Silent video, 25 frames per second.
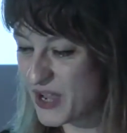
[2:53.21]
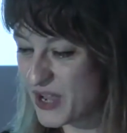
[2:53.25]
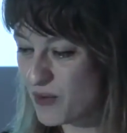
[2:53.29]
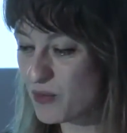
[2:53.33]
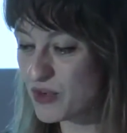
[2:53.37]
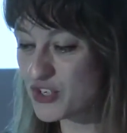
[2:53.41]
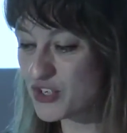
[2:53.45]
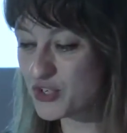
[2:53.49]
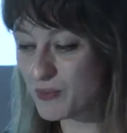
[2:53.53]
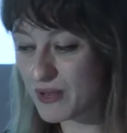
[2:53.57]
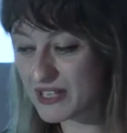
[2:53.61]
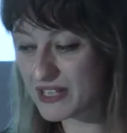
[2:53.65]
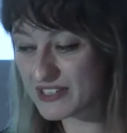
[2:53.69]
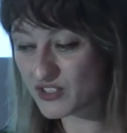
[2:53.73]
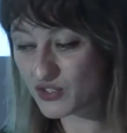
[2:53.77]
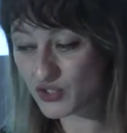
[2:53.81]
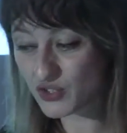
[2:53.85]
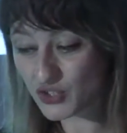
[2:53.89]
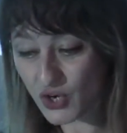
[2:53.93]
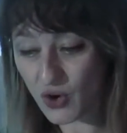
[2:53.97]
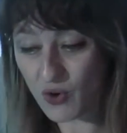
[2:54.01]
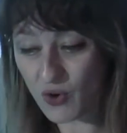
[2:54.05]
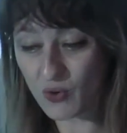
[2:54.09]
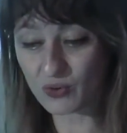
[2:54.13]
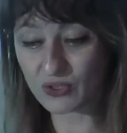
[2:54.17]
which was
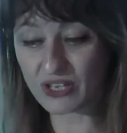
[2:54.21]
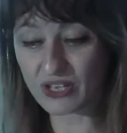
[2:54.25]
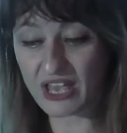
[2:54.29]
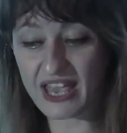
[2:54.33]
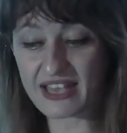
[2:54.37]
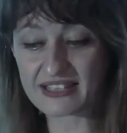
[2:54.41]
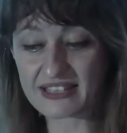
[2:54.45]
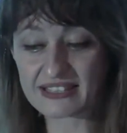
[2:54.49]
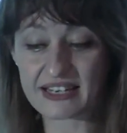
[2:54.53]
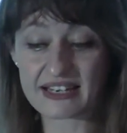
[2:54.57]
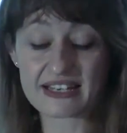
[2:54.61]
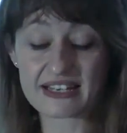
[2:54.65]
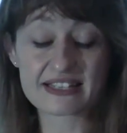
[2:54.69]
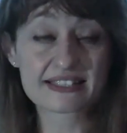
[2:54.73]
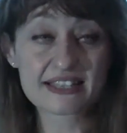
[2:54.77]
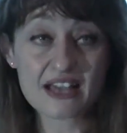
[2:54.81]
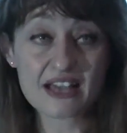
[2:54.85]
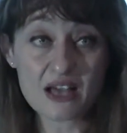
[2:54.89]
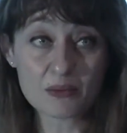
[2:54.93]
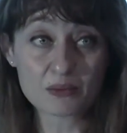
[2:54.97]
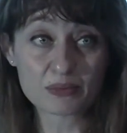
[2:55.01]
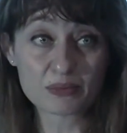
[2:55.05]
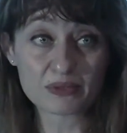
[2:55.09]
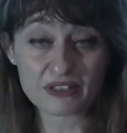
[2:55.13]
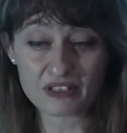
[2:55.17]
shown as an
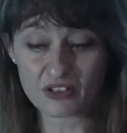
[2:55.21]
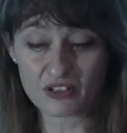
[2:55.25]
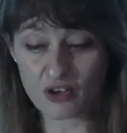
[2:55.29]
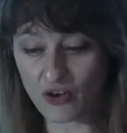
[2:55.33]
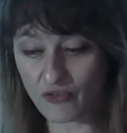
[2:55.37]
example